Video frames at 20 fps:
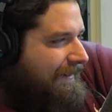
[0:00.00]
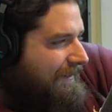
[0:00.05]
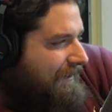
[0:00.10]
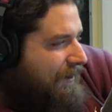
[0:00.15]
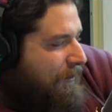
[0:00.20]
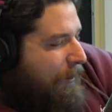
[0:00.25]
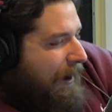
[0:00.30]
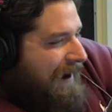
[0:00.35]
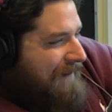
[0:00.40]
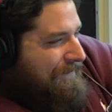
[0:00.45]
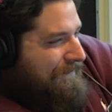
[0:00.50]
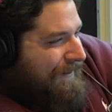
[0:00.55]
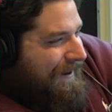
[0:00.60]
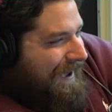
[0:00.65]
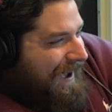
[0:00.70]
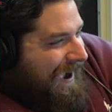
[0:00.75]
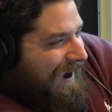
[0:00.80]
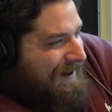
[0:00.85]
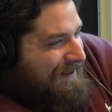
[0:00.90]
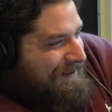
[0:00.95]
The wife and
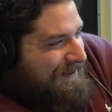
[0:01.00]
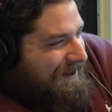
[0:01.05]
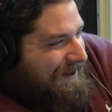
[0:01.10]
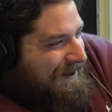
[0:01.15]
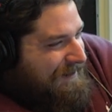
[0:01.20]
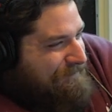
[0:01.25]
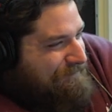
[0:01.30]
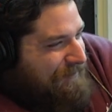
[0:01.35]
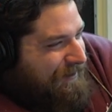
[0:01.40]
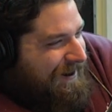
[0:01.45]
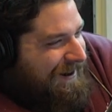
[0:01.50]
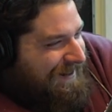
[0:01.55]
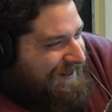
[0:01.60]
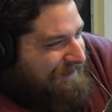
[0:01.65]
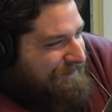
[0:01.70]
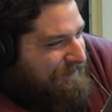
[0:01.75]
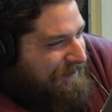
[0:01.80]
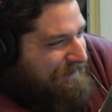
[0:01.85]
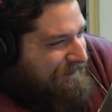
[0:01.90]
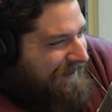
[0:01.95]
I are into pregnant
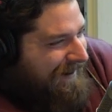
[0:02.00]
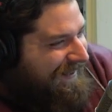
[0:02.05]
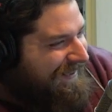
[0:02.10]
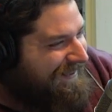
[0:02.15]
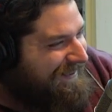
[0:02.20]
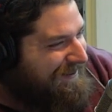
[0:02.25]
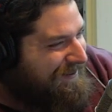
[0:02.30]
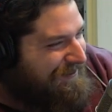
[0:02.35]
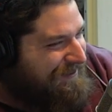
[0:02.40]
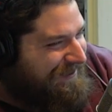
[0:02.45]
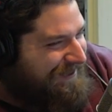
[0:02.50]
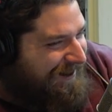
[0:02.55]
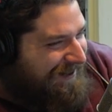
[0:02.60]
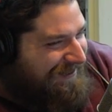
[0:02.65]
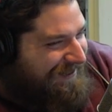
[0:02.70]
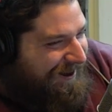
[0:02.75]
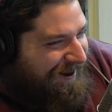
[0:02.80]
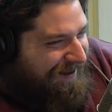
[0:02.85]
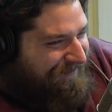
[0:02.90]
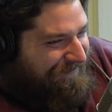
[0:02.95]
women. Who starts
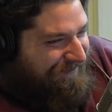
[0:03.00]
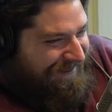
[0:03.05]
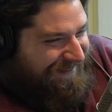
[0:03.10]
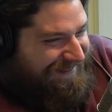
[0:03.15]
off